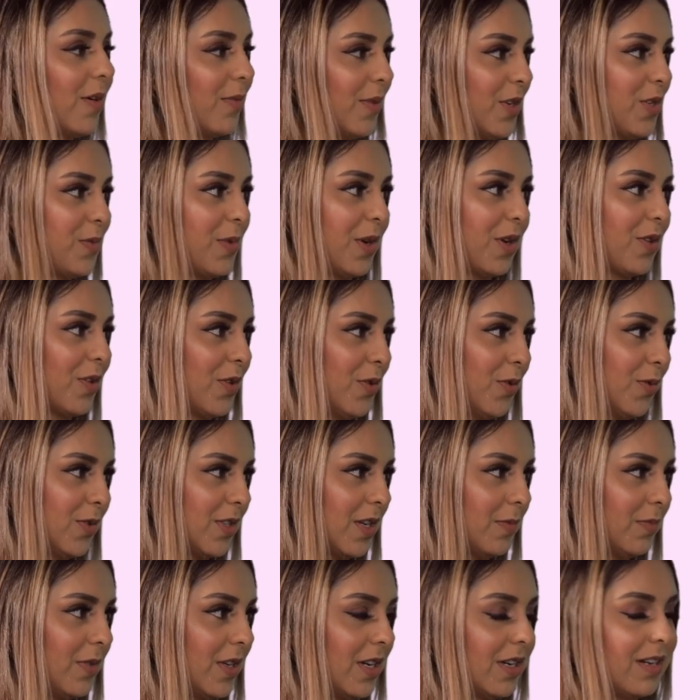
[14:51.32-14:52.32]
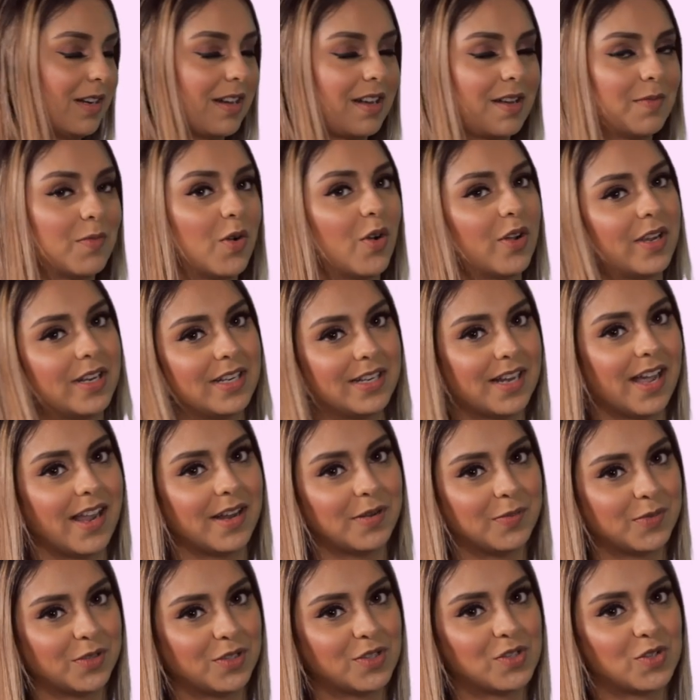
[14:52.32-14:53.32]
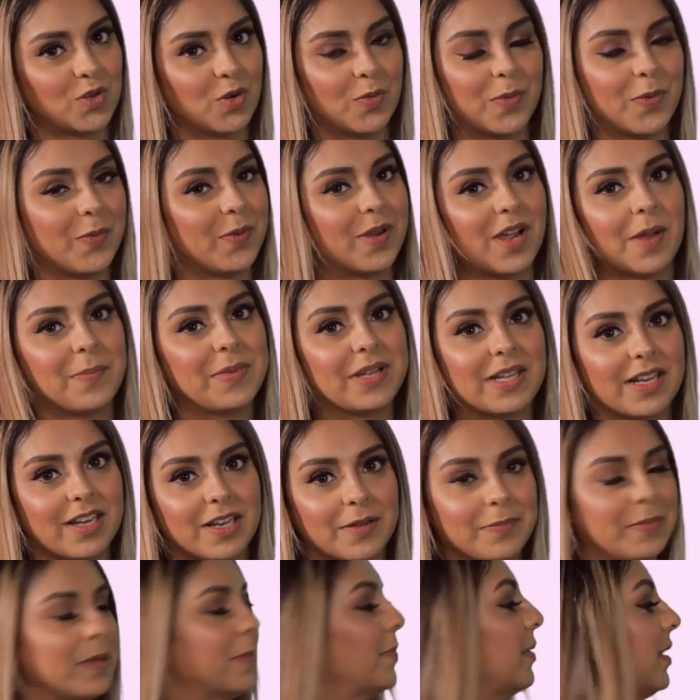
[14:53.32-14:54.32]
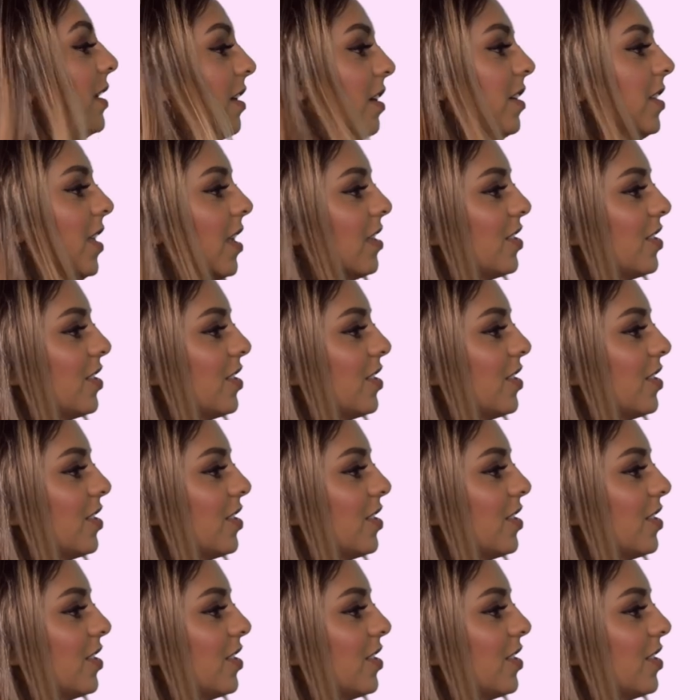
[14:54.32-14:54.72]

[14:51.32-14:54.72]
I wish we could do something a little more in line with the show, but we can't be killing people here.